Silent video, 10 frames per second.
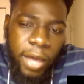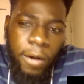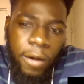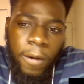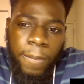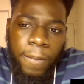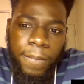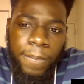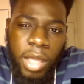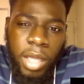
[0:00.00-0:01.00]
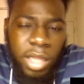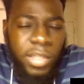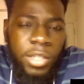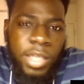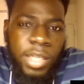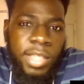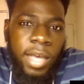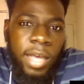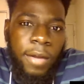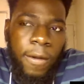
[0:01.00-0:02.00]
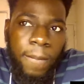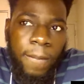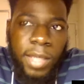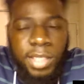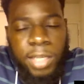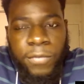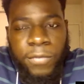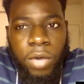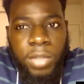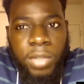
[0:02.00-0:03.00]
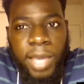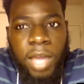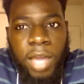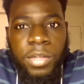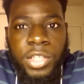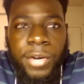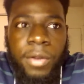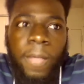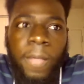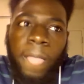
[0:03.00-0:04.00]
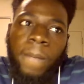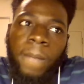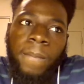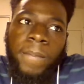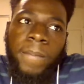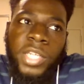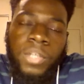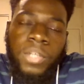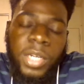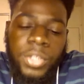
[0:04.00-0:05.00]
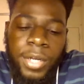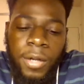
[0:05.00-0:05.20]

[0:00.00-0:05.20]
And these are things that, as I said before, I was a mechanical engineer major by trade.